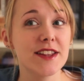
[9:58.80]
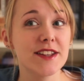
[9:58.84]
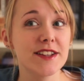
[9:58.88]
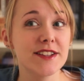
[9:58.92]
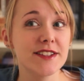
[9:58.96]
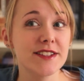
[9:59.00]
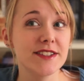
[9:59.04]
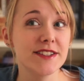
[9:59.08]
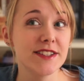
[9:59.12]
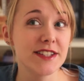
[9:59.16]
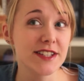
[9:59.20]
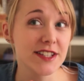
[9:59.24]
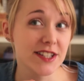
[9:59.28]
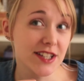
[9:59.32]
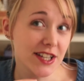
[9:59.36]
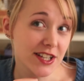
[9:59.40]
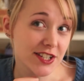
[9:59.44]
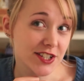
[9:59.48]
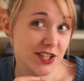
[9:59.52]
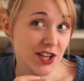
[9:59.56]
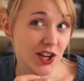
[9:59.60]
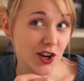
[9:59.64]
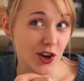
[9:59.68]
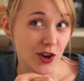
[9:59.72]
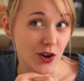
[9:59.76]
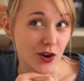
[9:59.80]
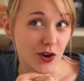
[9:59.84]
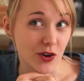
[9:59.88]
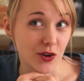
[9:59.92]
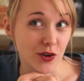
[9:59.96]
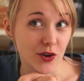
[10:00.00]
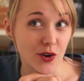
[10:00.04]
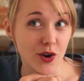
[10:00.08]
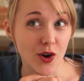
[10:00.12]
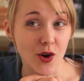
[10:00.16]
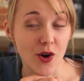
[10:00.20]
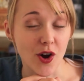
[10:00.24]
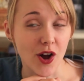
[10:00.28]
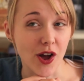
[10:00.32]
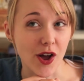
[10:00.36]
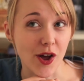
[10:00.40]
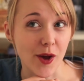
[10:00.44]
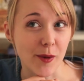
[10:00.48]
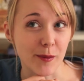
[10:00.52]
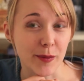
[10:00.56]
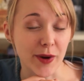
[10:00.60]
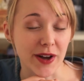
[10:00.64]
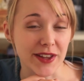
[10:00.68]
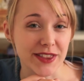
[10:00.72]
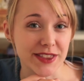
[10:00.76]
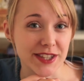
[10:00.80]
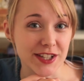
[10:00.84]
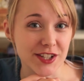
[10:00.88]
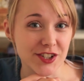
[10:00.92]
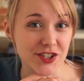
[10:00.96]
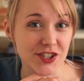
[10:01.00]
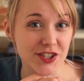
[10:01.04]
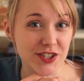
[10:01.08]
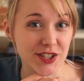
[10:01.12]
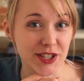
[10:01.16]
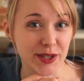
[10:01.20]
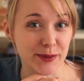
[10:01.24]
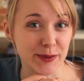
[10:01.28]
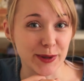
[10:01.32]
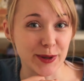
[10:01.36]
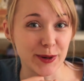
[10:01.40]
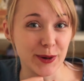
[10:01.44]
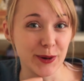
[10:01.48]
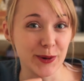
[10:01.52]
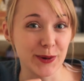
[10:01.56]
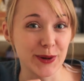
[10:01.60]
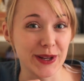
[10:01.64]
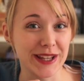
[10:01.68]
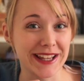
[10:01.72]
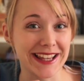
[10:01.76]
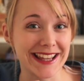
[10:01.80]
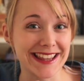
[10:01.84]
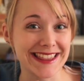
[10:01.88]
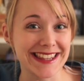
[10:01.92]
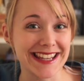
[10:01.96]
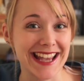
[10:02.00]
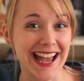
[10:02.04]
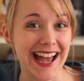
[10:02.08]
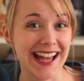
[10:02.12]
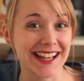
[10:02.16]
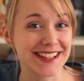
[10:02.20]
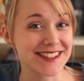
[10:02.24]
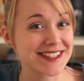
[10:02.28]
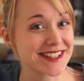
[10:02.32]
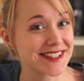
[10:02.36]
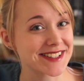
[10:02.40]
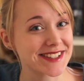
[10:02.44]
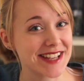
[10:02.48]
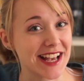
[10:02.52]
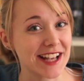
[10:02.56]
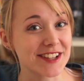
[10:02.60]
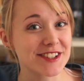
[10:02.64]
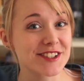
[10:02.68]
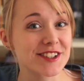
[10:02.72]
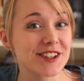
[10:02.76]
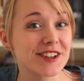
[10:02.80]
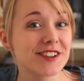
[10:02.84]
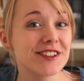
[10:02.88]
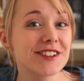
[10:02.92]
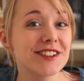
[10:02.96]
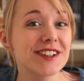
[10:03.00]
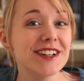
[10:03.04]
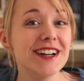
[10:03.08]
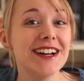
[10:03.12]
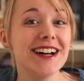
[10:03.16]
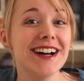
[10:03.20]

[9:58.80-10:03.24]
knit along, but I think she's going to be calling it the Andy Sat-along